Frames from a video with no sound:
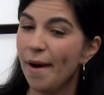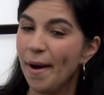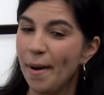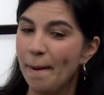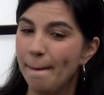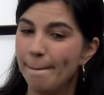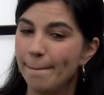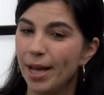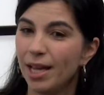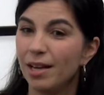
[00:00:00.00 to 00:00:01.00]

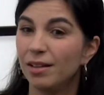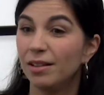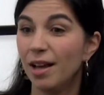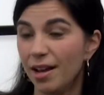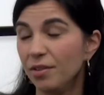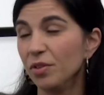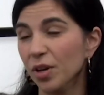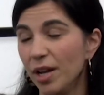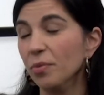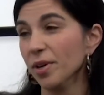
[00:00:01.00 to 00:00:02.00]
Um, and a lot of
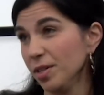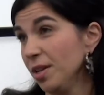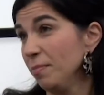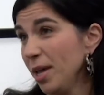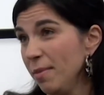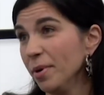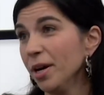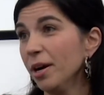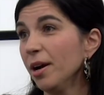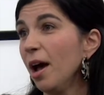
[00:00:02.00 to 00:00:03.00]
great works on
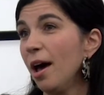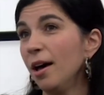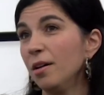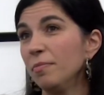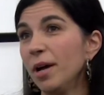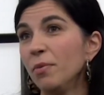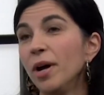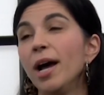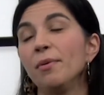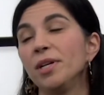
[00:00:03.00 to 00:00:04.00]
paper uh, by
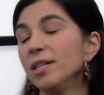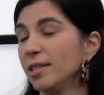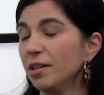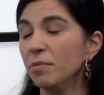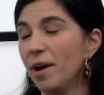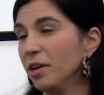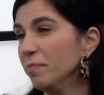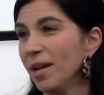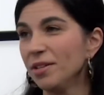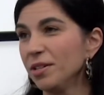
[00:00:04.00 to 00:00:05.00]
what I would consider
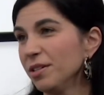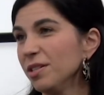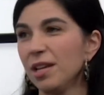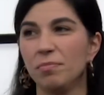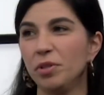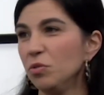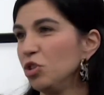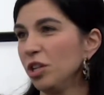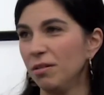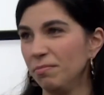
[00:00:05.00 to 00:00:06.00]
modern masters, like blue
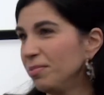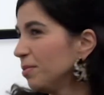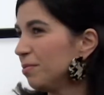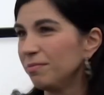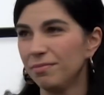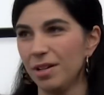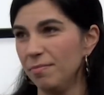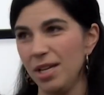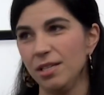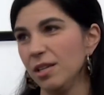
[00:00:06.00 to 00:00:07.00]
chip,
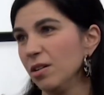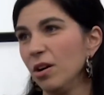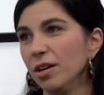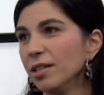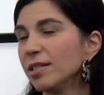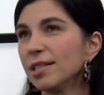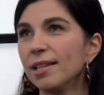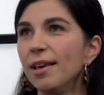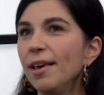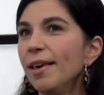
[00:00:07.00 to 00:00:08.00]
amazing artists.
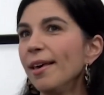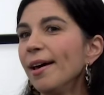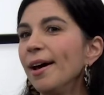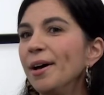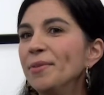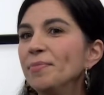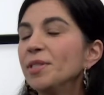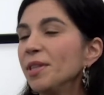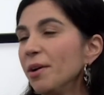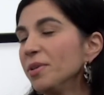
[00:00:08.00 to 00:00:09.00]
Um,
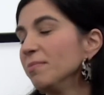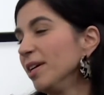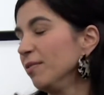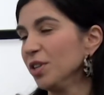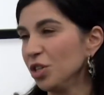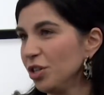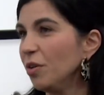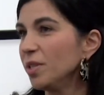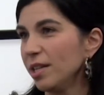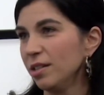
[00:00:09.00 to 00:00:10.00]
so that was my first
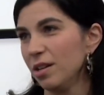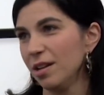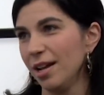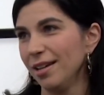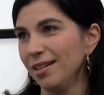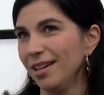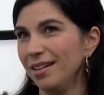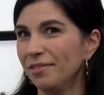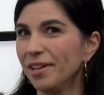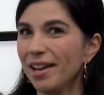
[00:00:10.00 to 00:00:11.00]
show is I, I kind
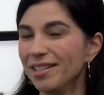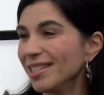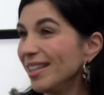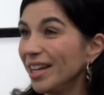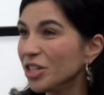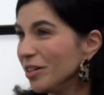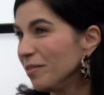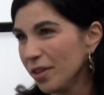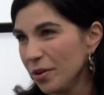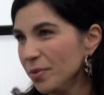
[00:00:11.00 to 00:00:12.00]
of got a selection
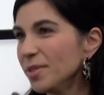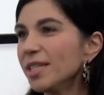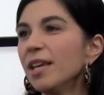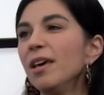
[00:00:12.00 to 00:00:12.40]
of those.